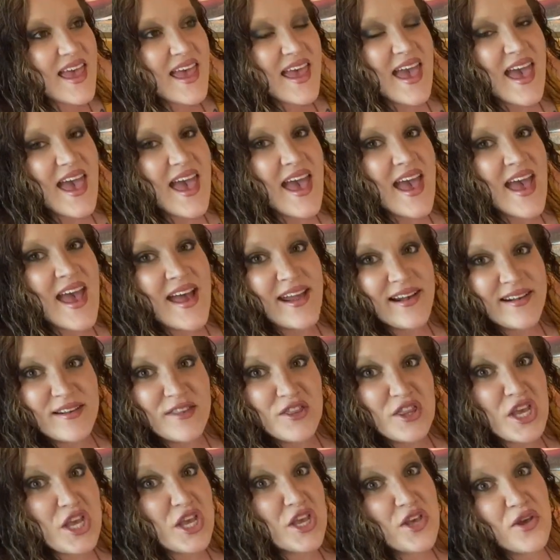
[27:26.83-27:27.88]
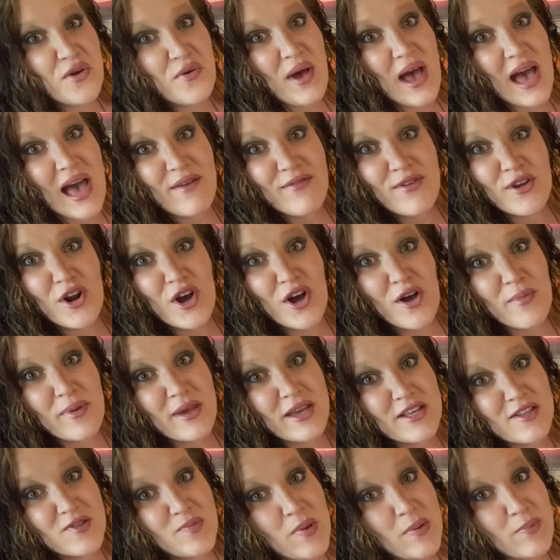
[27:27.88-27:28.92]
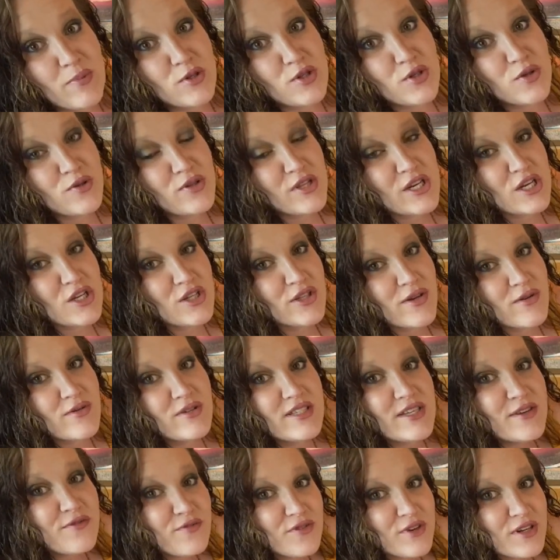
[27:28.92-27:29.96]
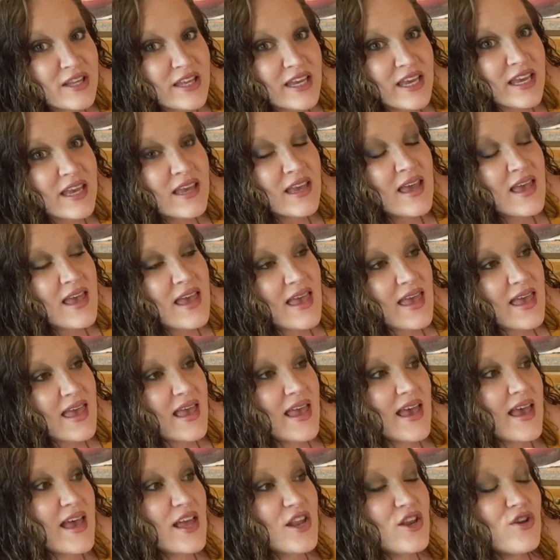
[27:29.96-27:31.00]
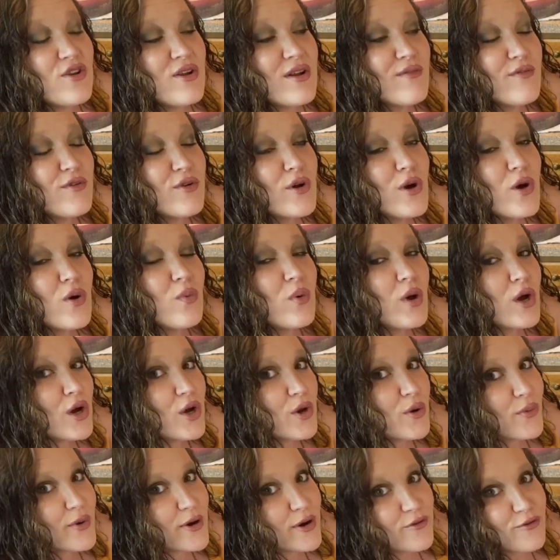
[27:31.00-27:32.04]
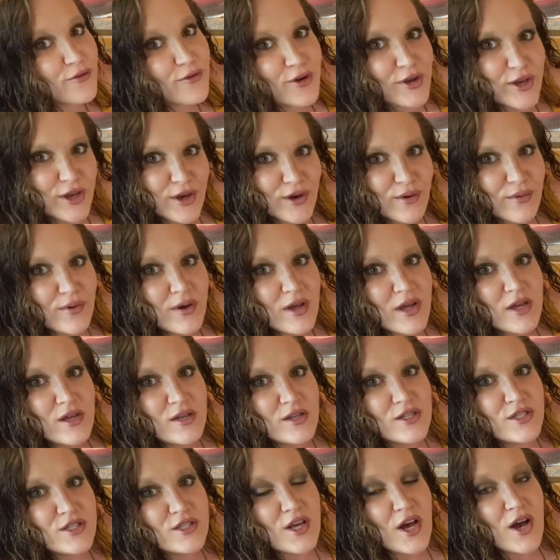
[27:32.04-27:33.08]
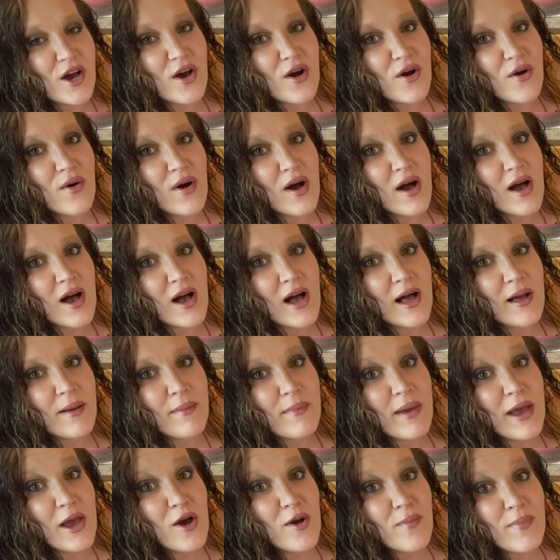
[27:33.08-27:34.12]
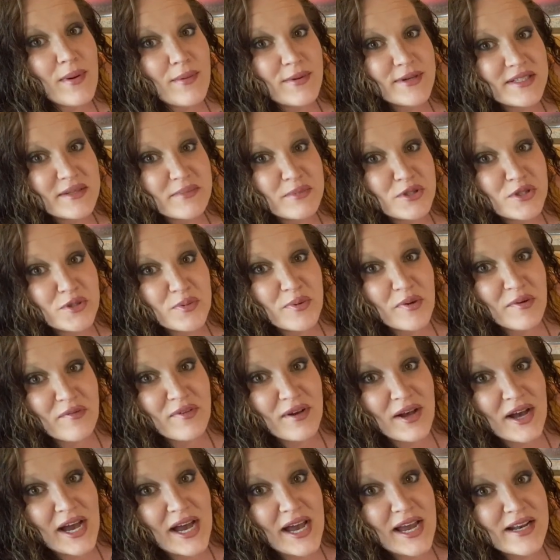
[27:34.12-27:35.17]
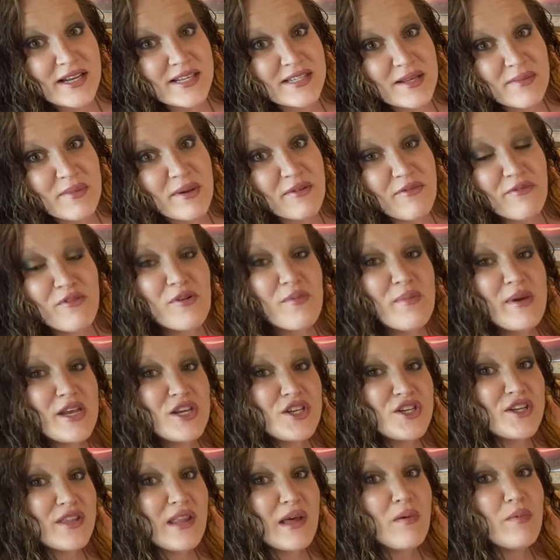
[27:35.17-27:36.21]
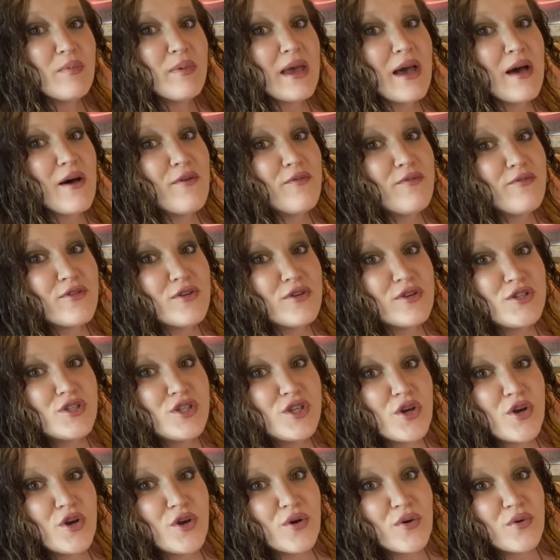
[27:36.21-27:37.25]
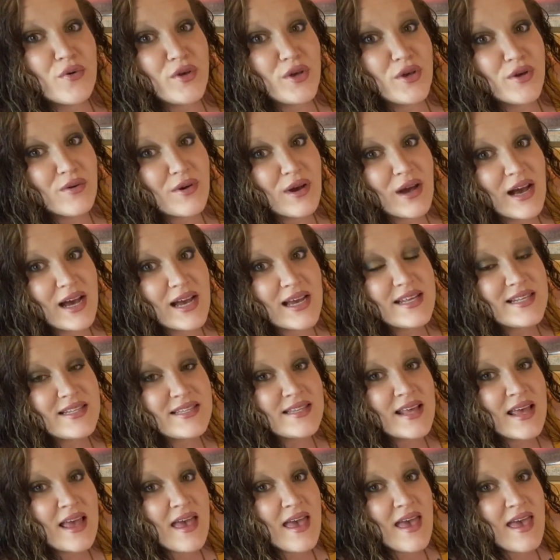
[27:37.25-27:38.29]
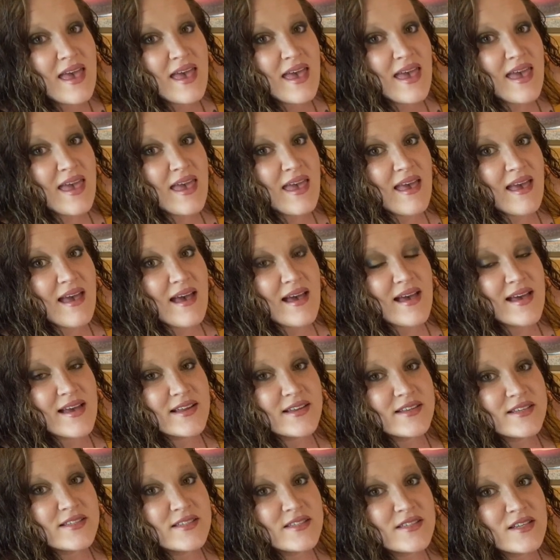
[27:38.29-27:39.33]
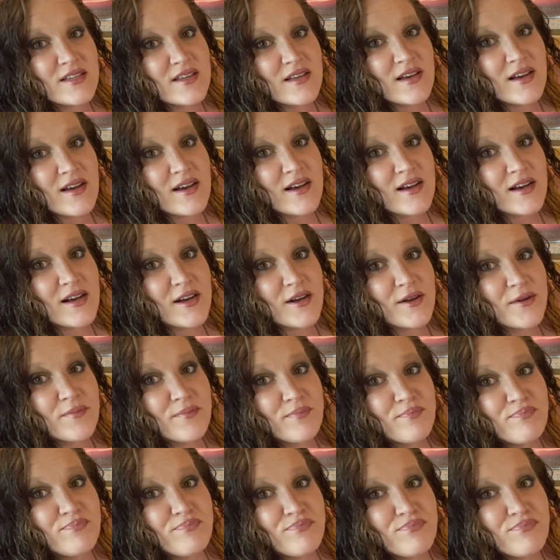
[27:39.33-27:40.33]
and think you have it all, because people do things so differently and you never know what could work for you. So I hope I was able to provide some information that will be helpful to you guys, and I